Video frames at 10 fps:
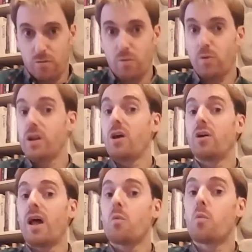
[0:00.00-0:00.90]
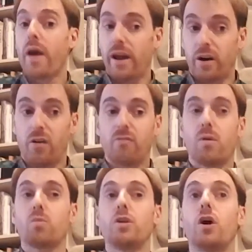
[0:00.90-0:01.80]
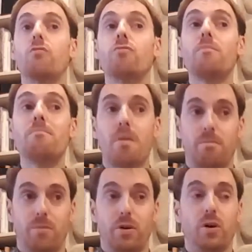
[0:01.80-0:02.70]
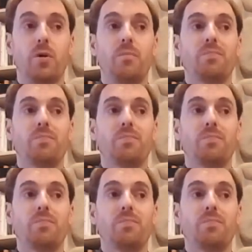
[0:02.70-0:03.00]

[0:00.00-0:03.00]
that we're not aware of, or we don't remember.